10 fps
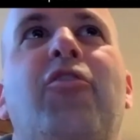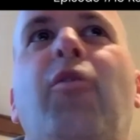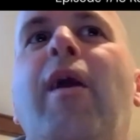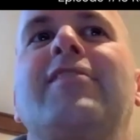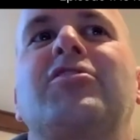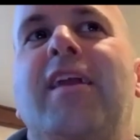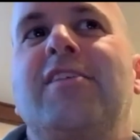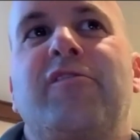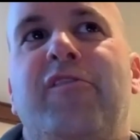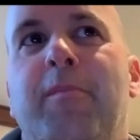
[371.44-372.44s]
it was a great
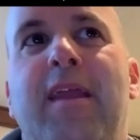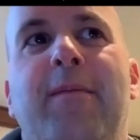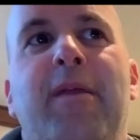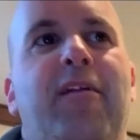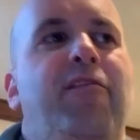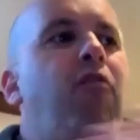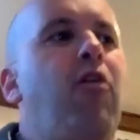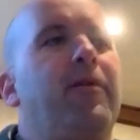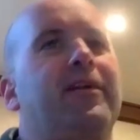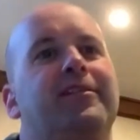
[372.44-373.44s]
education for me, being a
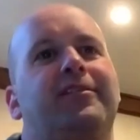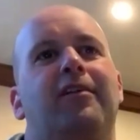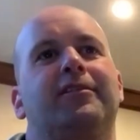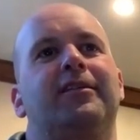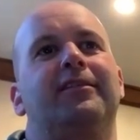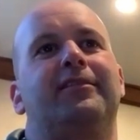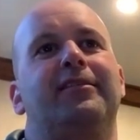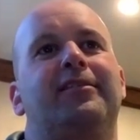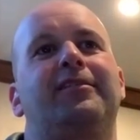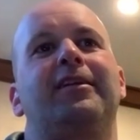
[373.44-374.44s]
former consultant,
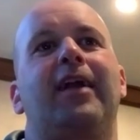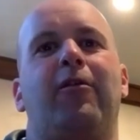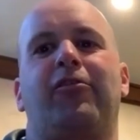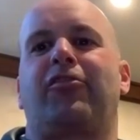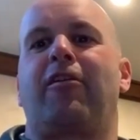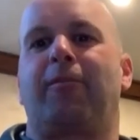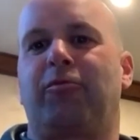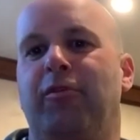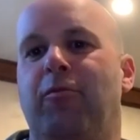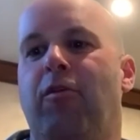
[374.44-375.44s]
seeing how a
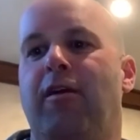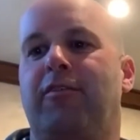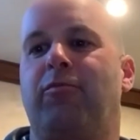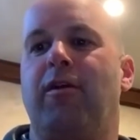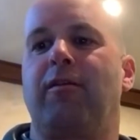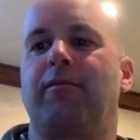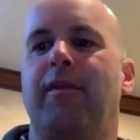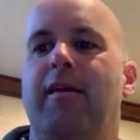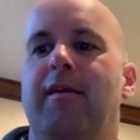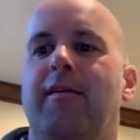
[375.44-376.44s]
startup really worked, where
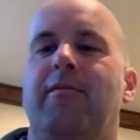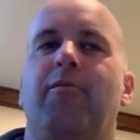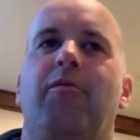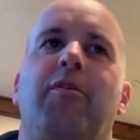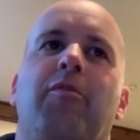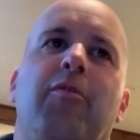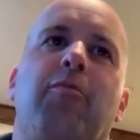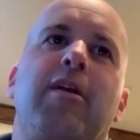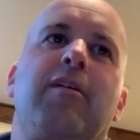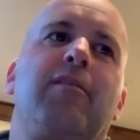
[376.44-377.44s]
the
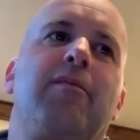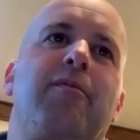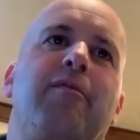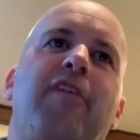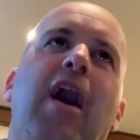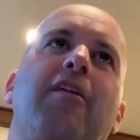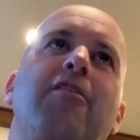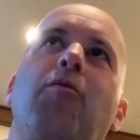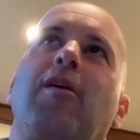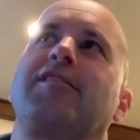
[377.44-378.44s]
real
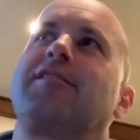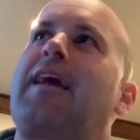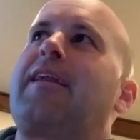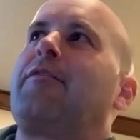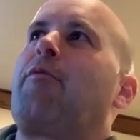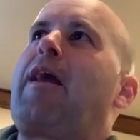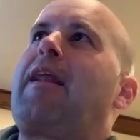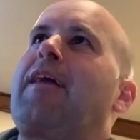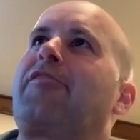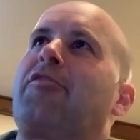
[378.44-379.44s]
value wasn't getting the right
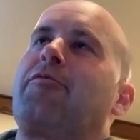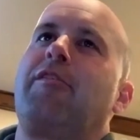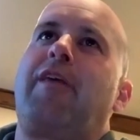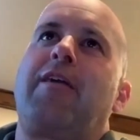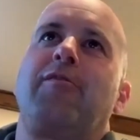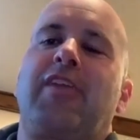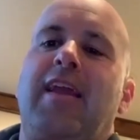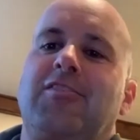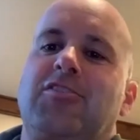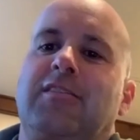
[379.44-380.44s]
answer. The real value was
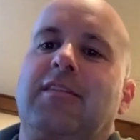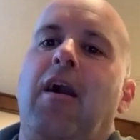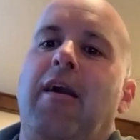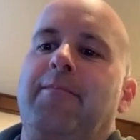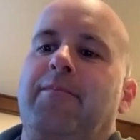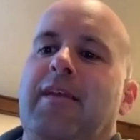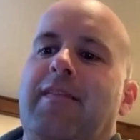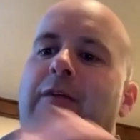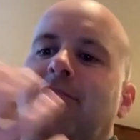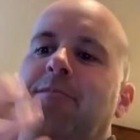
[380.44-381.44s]
getting shit done. And
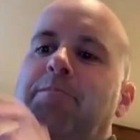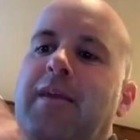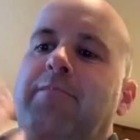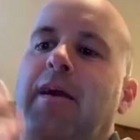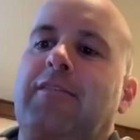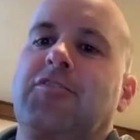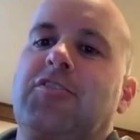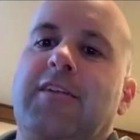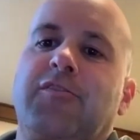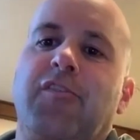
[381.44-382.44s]
that was a big mental
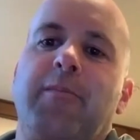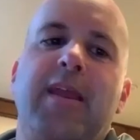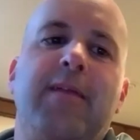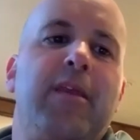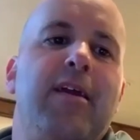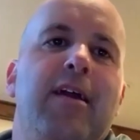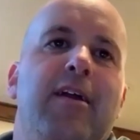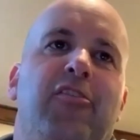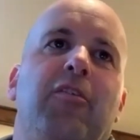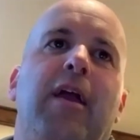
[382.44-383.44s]
change for me.
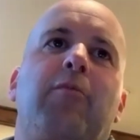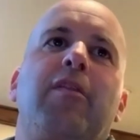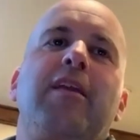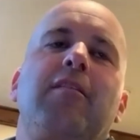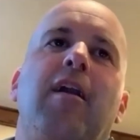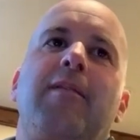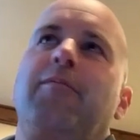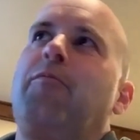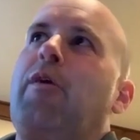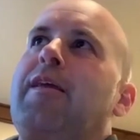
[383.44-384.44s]
So like with
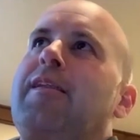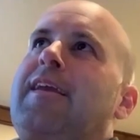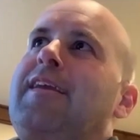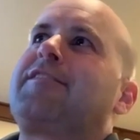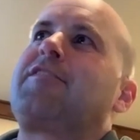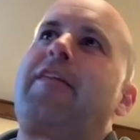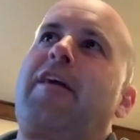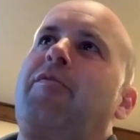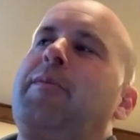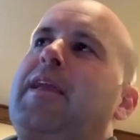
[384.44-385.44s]
Elon, and he saw
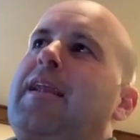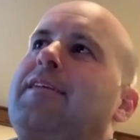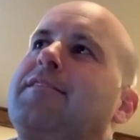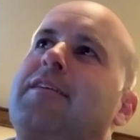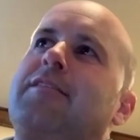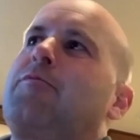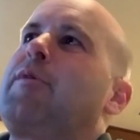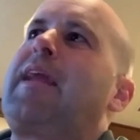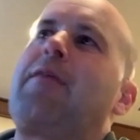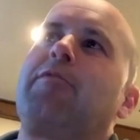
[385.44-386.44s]
that from the beginning. It's like, look,
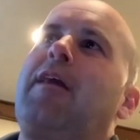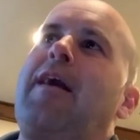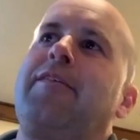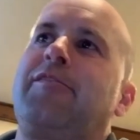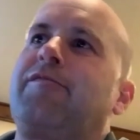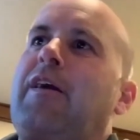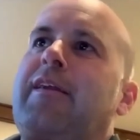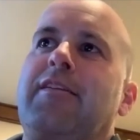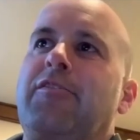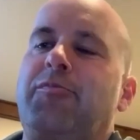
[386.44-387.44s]
we can't rely on these
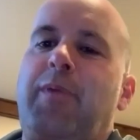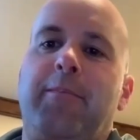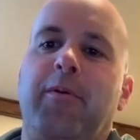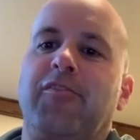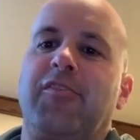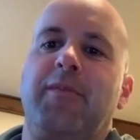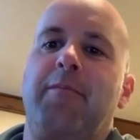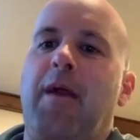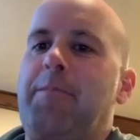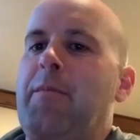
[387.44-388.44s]
fucking newspapers and
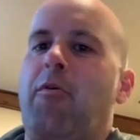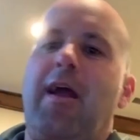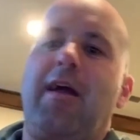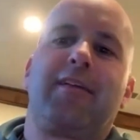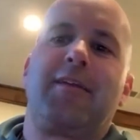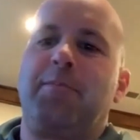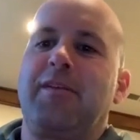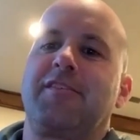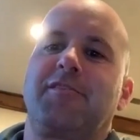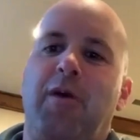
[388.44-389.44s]
it might be a more elegant
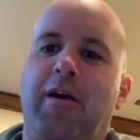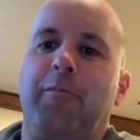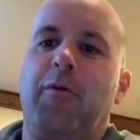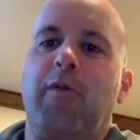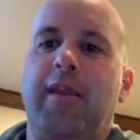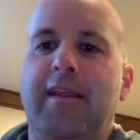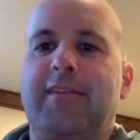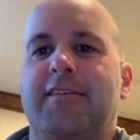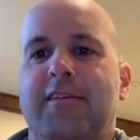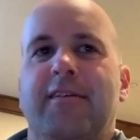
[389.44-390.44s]
business model, but we
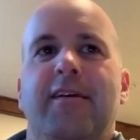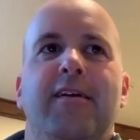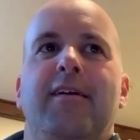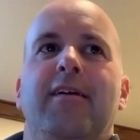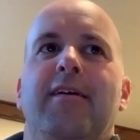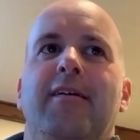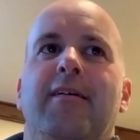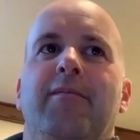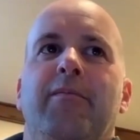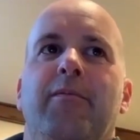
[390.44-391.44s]
need to
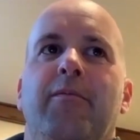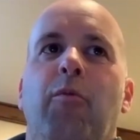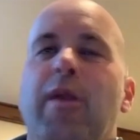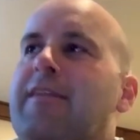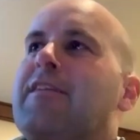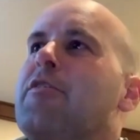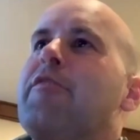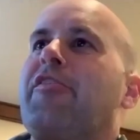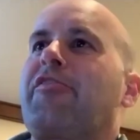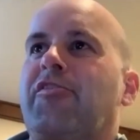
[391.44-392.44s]
do
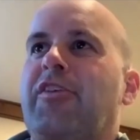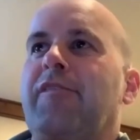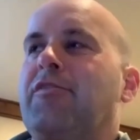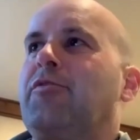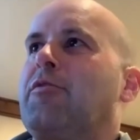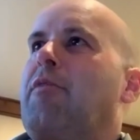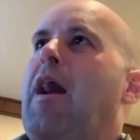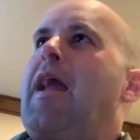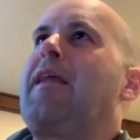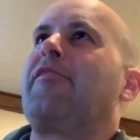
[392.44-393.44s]
this ourselves and do it
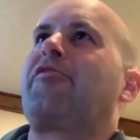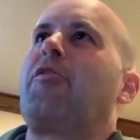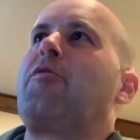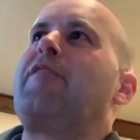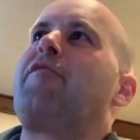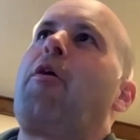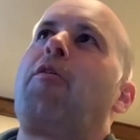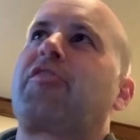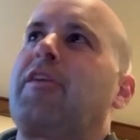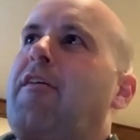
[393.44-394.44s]
right. And so even
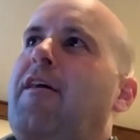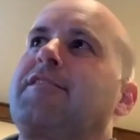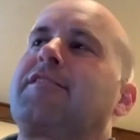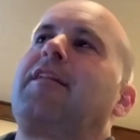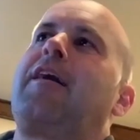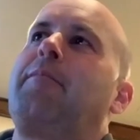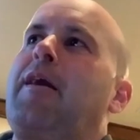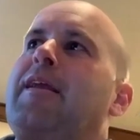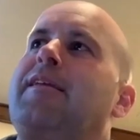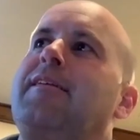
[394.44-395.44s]
though it's going to cost us a lot of
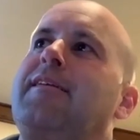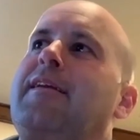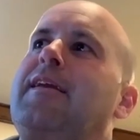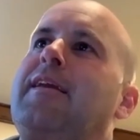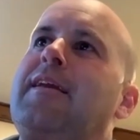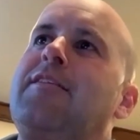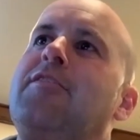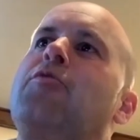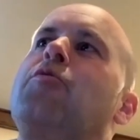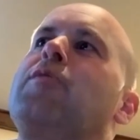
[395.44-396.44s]
money, he
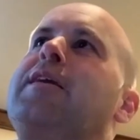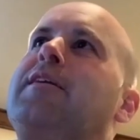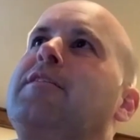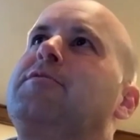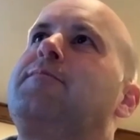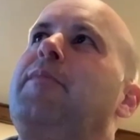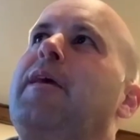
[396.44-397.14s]
knew he could,